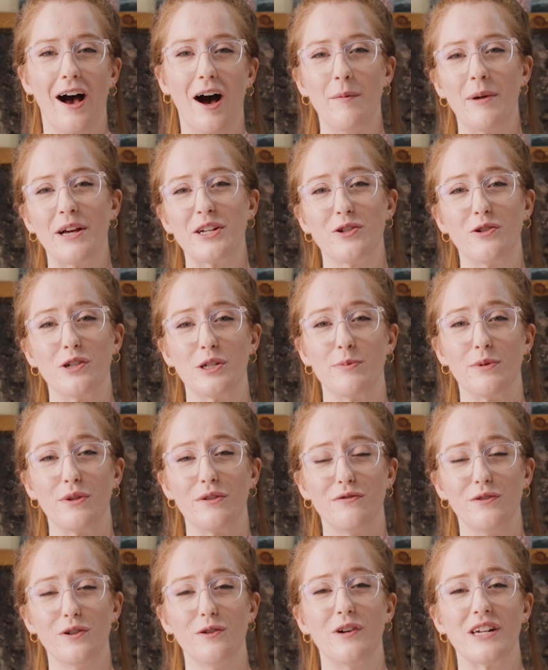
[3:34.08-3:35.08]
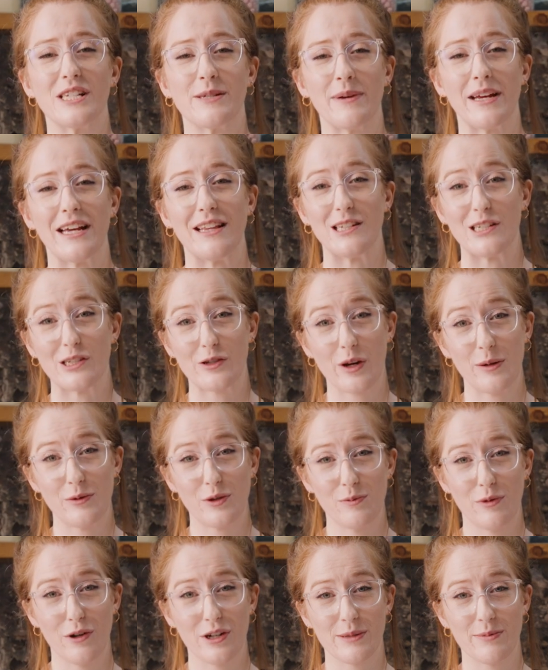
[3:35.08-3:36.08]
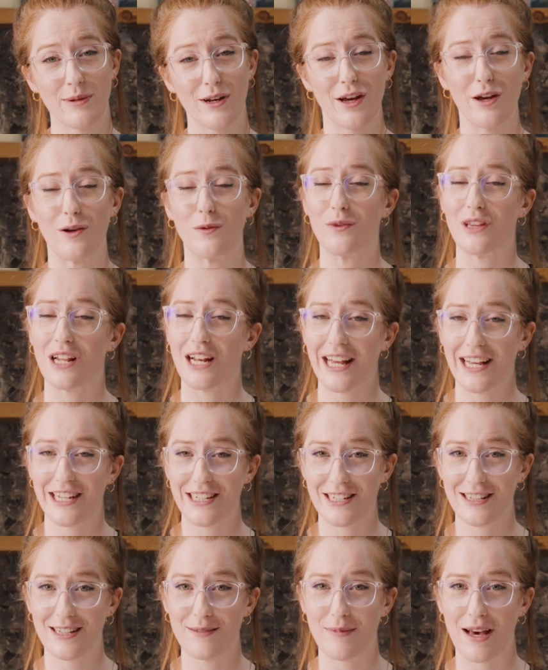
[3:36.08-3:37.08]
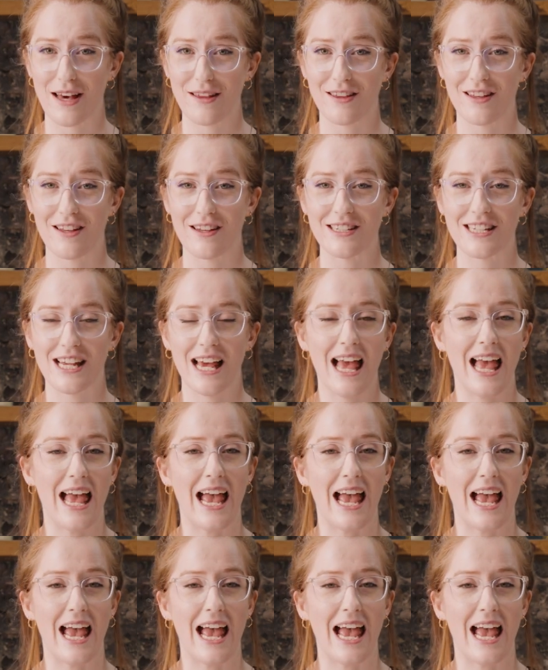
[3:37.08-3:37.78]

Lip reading: I'll make sure to put the full recipe in the description box below, the link to the method.